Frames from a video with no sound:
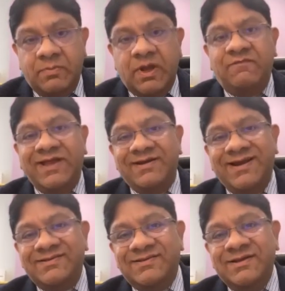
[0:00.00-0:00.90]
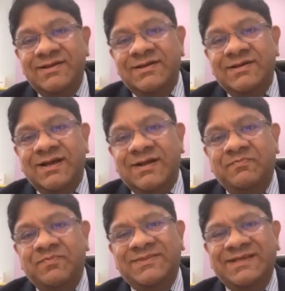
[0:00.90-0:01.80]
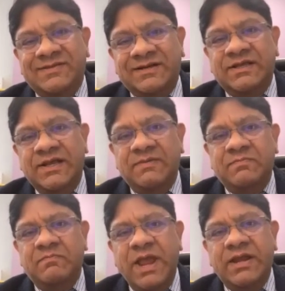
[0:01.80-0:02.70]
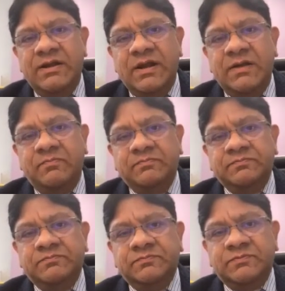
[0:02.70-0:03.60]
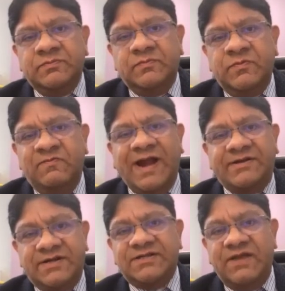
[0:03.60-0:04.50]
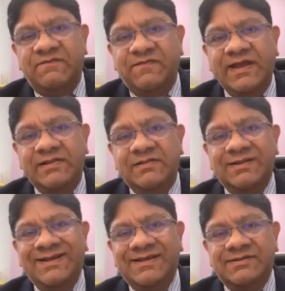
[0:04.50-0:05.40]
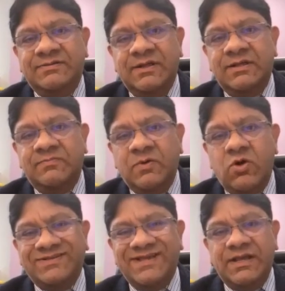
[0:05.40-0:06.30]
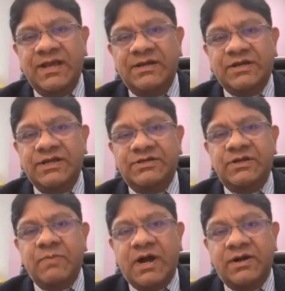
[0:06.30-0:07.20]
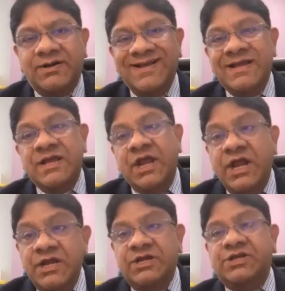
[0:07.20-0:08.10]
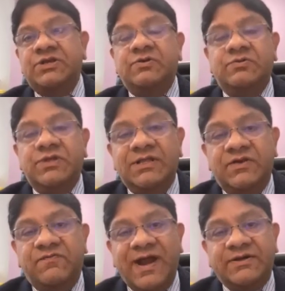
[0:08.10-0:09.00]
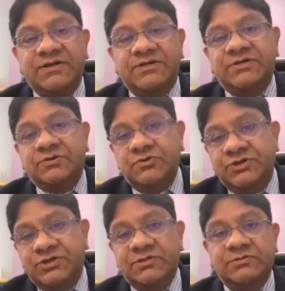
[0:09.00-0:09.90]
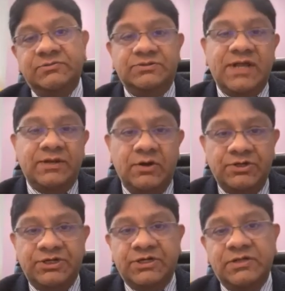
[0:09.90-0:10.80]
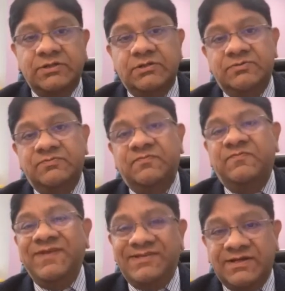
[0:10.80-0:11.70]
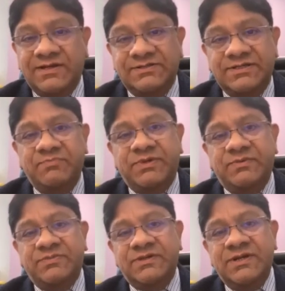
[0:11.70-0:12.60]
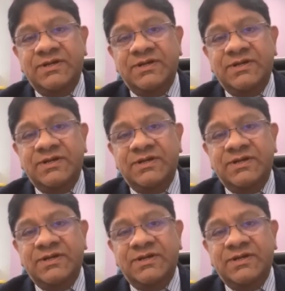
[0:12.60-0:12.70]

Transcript: awareness. These are the main factors I feel it is causing increased demand, in addition to the other factors, social, psychological, physical symptoms